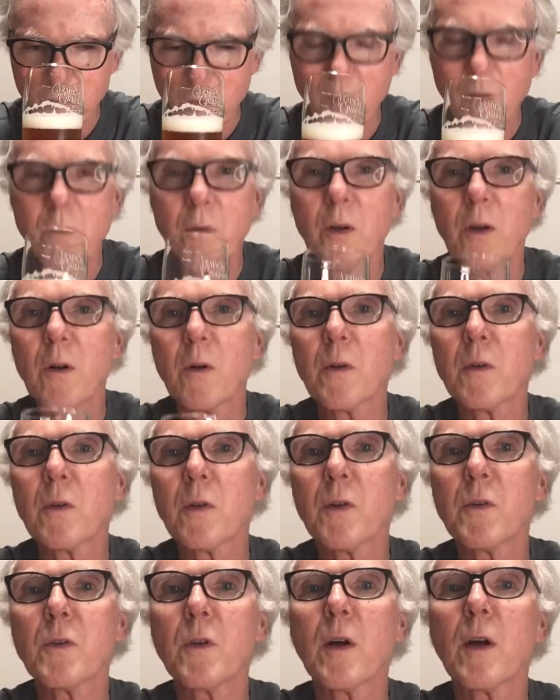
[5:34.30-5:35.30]
If you know what
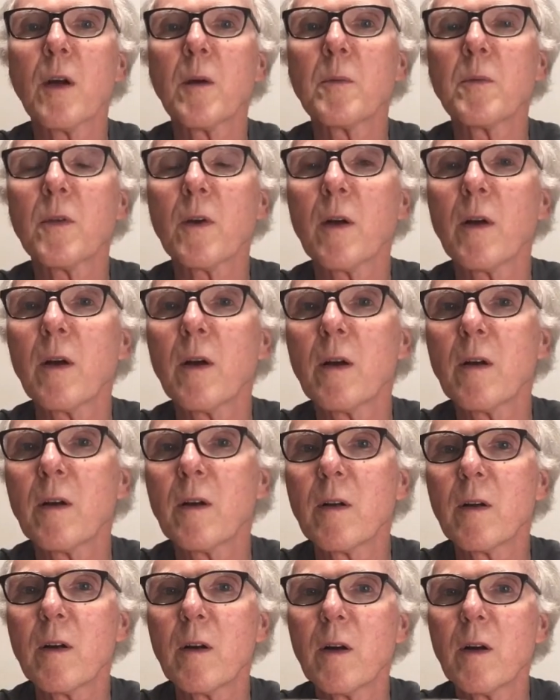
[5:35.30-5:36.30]
Citra hops are,
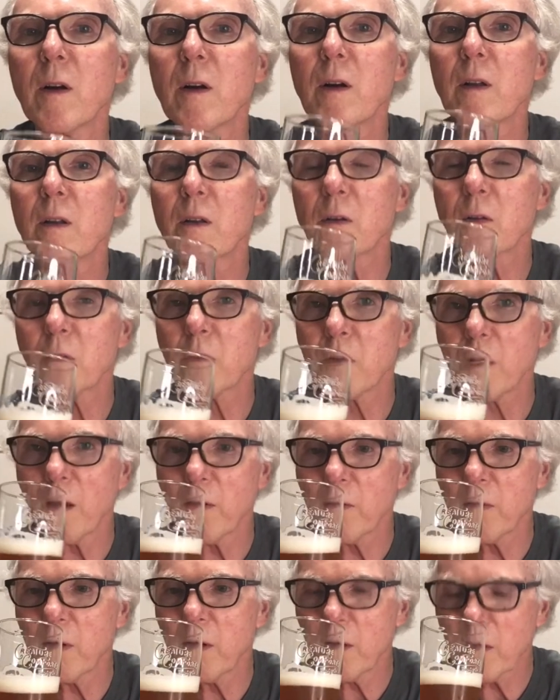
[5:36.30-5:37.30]
this
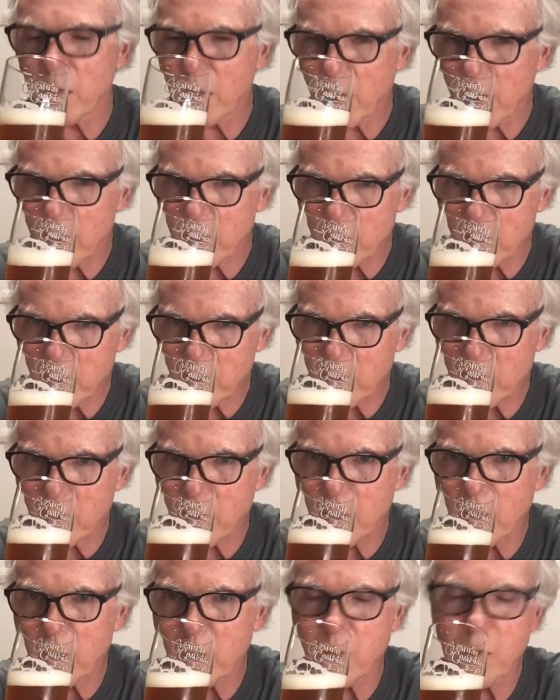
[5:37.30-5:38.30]
definitely has it.
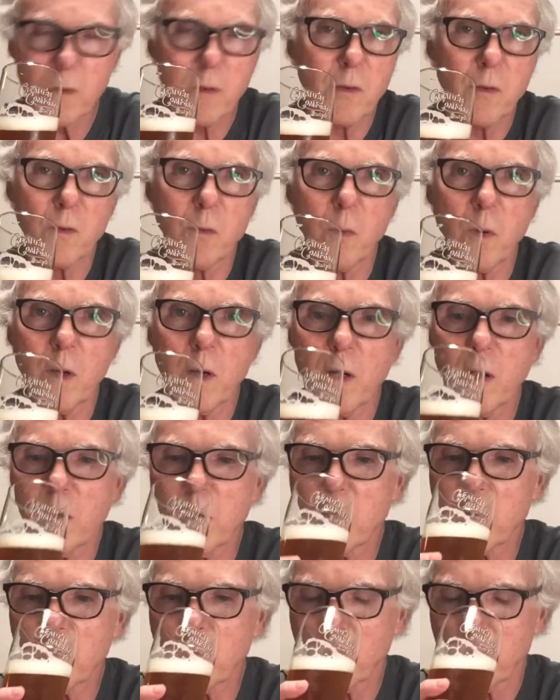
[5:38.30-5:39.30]
This is what it
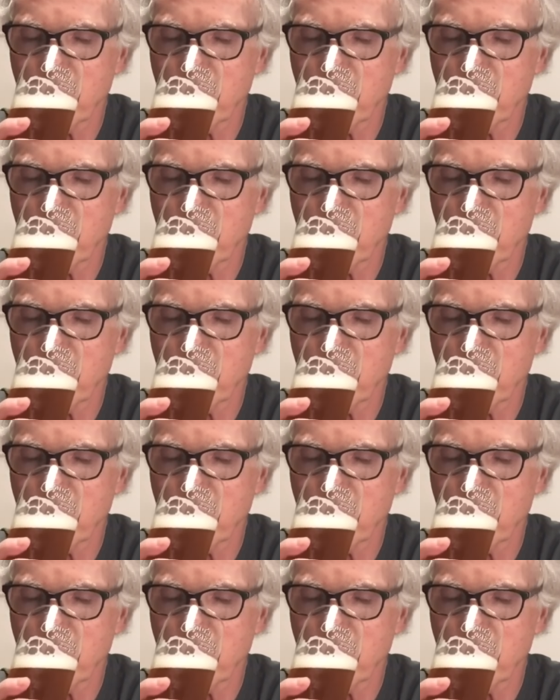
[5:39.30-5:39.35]
is.